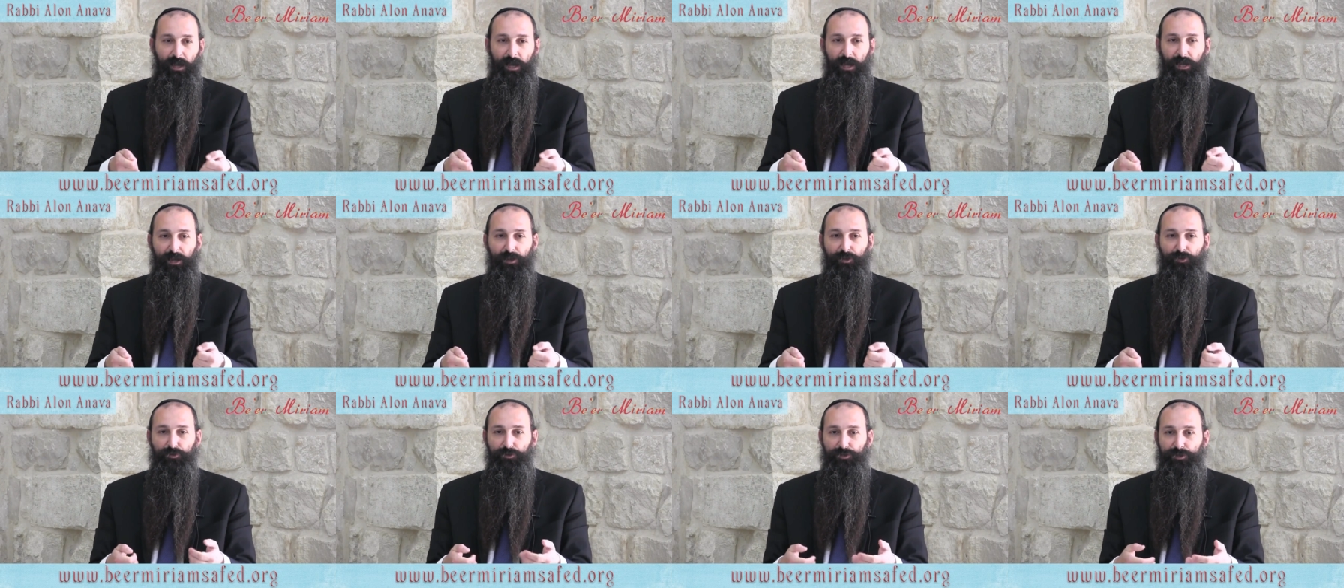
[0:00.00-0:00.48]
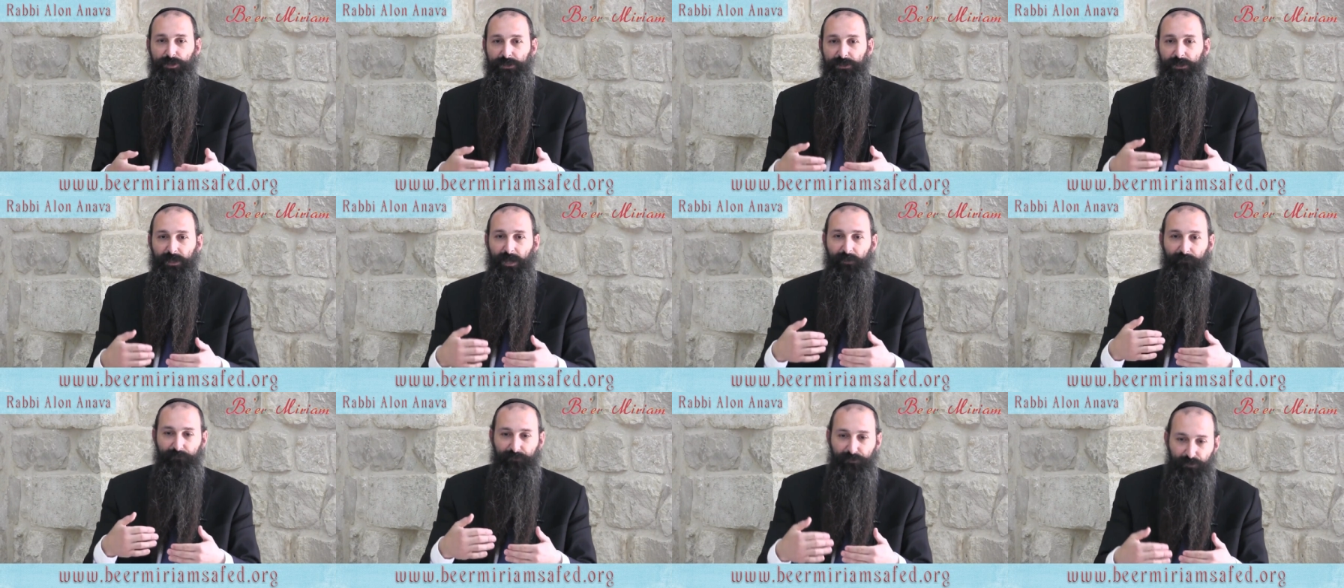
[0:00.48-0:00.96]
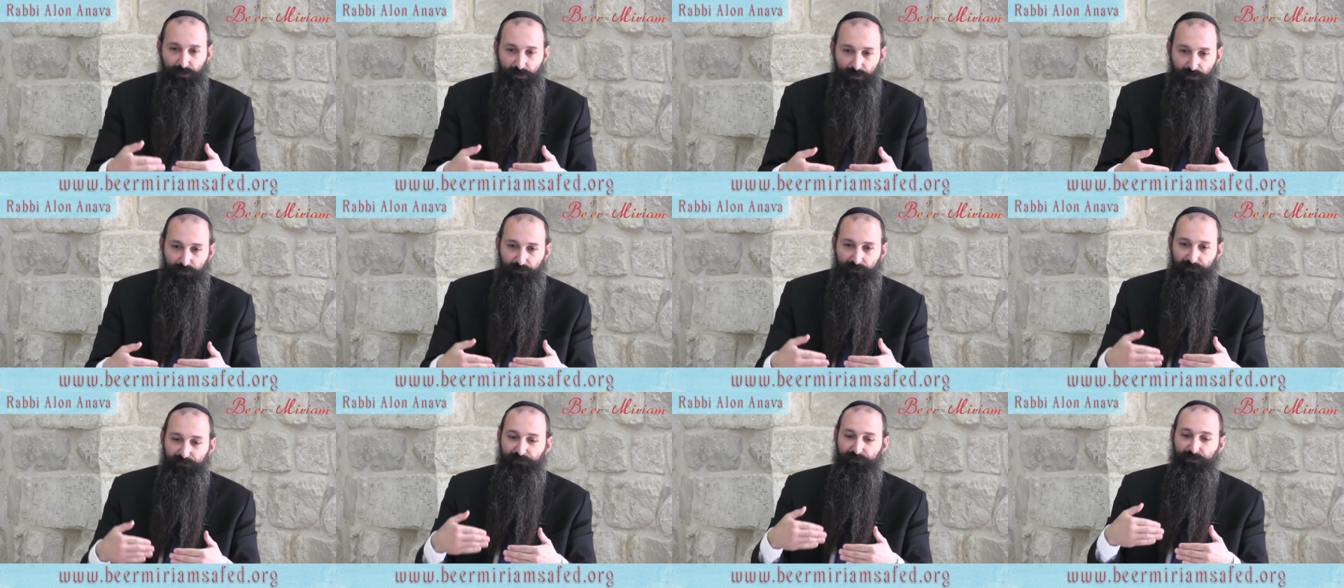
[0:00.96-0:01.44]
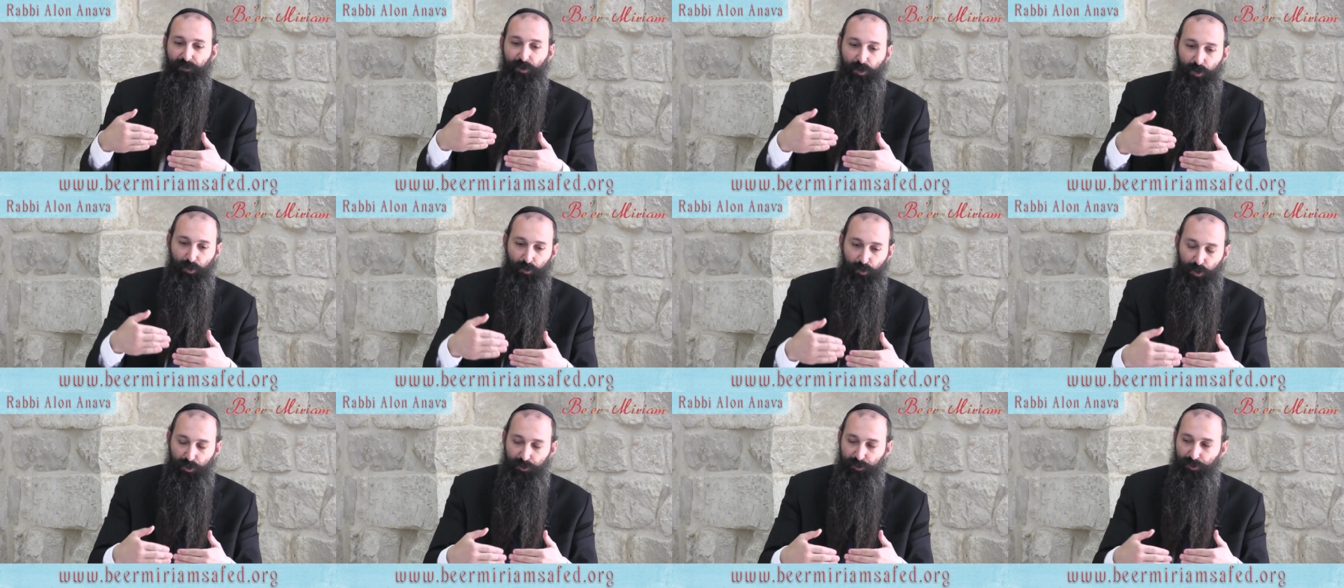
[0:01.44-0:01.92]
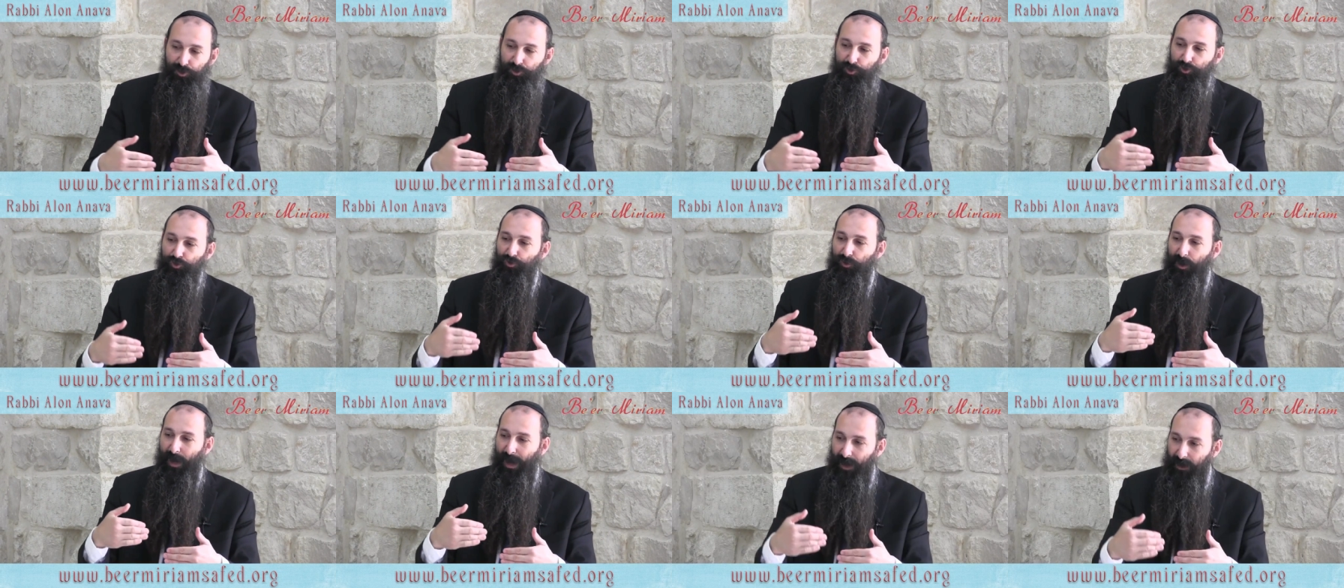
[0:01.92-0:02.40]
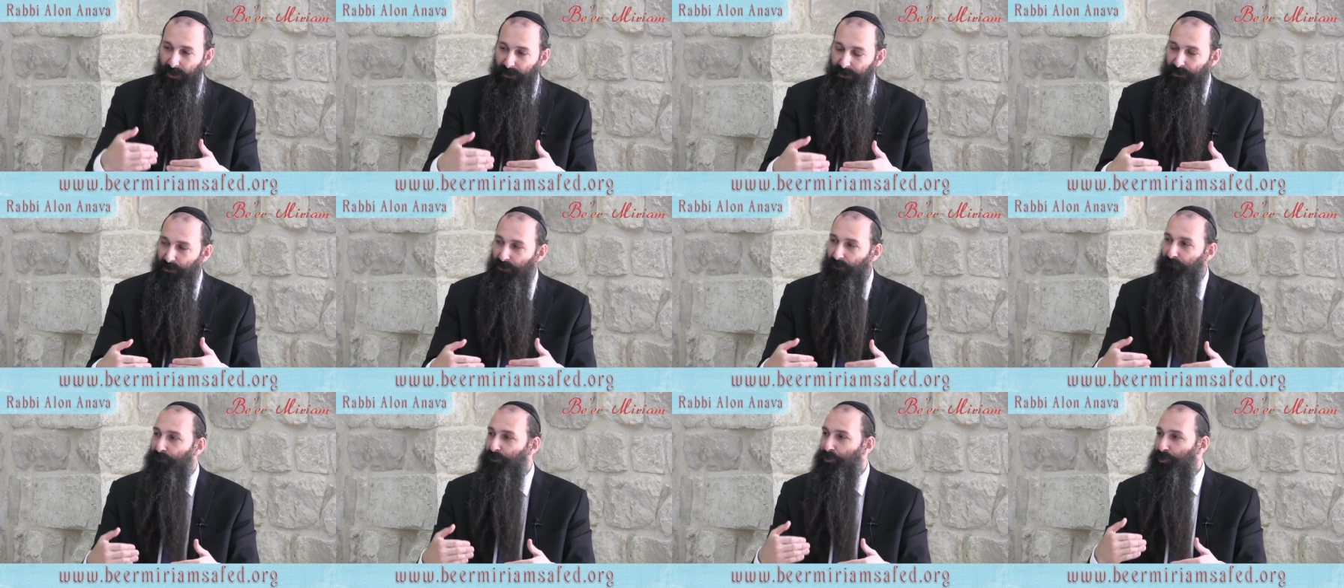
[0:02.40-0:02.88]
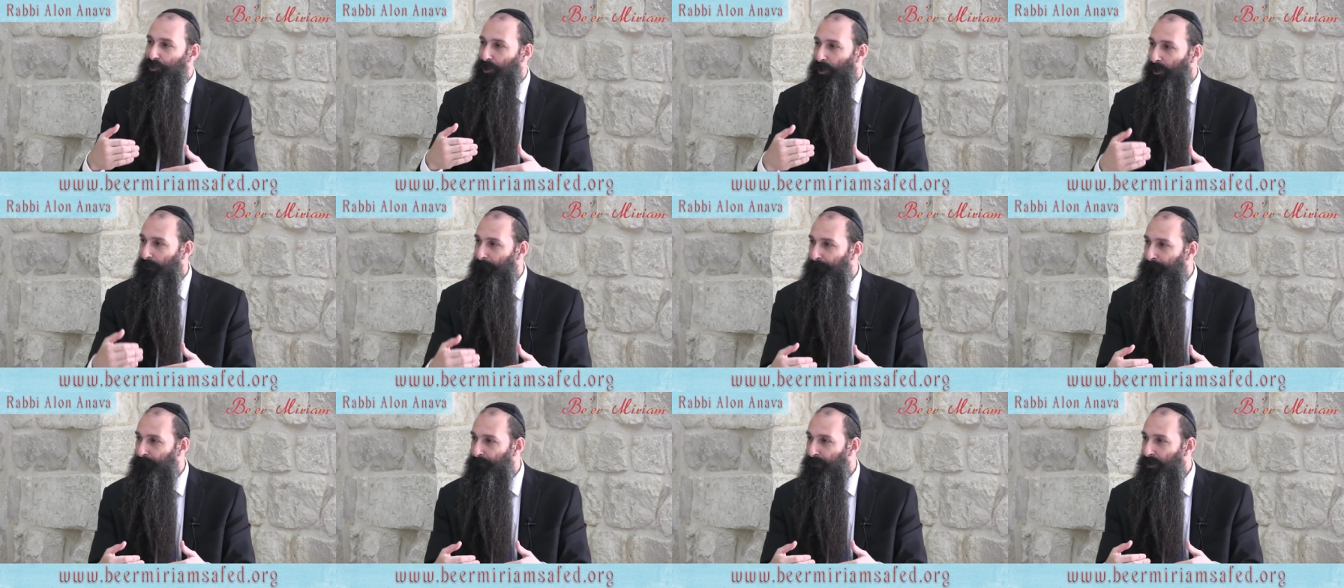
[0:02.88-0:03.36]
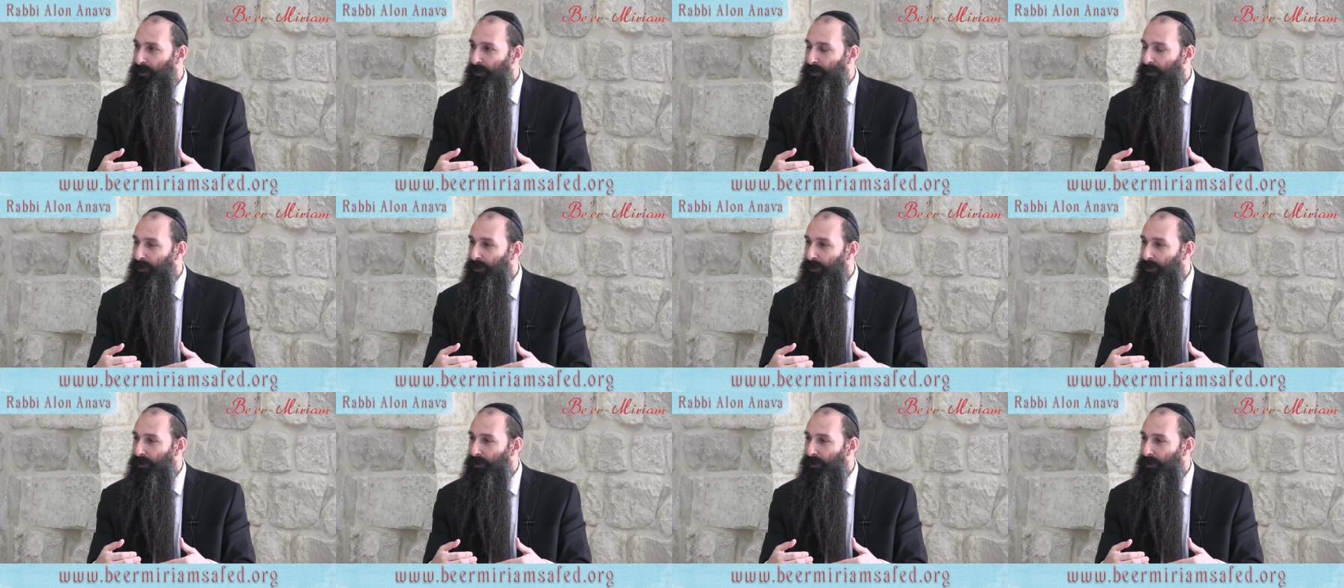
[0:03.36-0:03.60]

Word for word: And you just have to follow on the tracks of Hashem